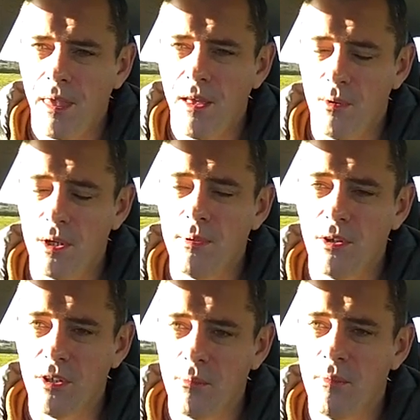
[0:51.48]
You want to be
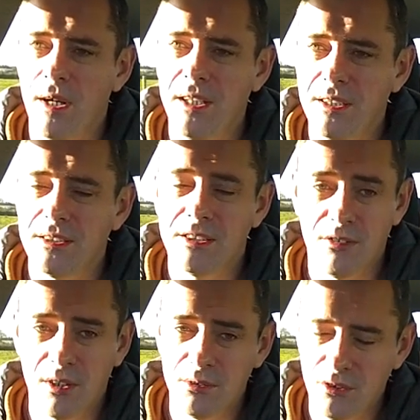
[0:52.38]
out of your mind. It's
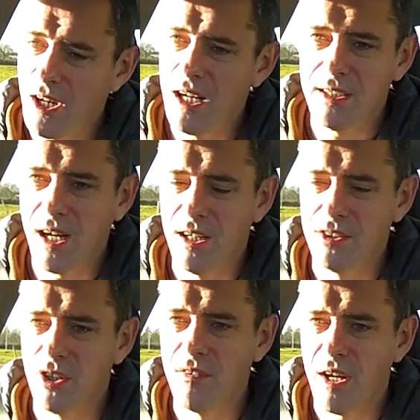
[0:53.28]
a grand car
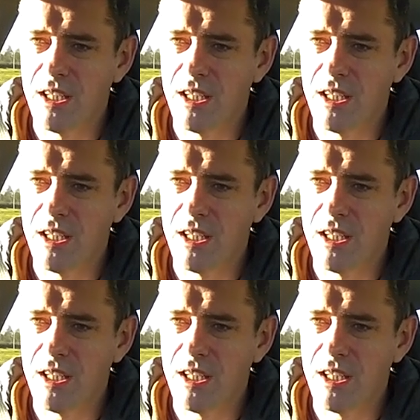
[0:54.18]
to drive.